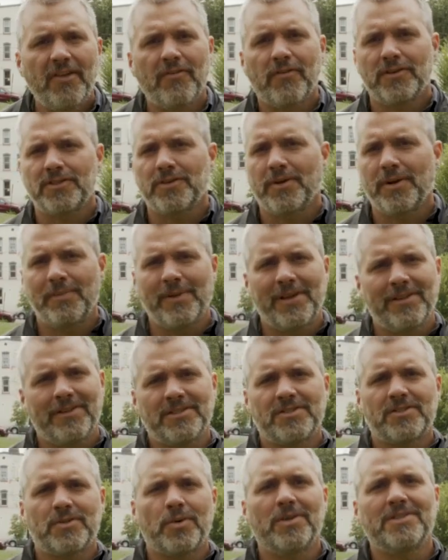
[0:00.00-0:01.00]
you for joining me on
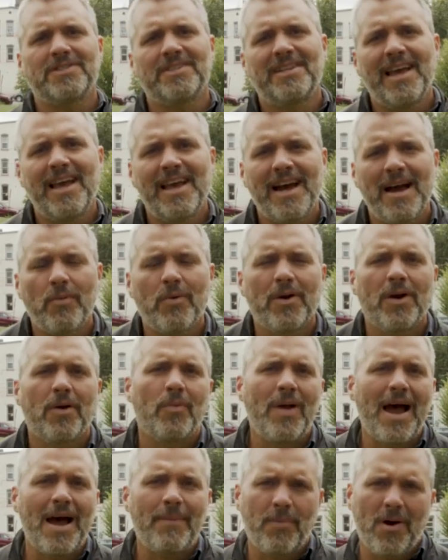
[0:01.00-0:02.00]
this tour today. I want to
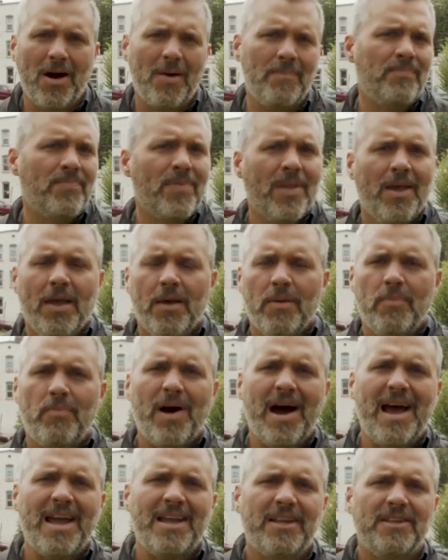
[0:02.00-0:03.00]
wrap up
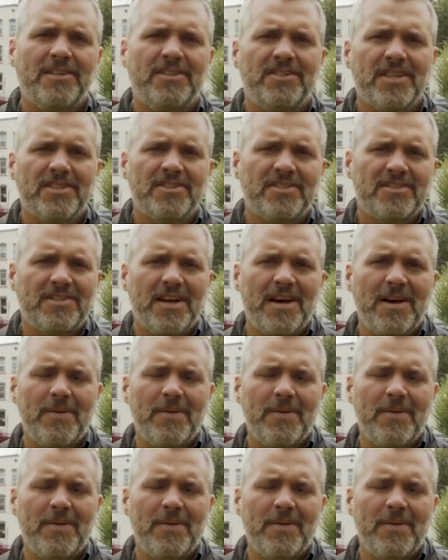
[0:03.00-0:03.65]
by just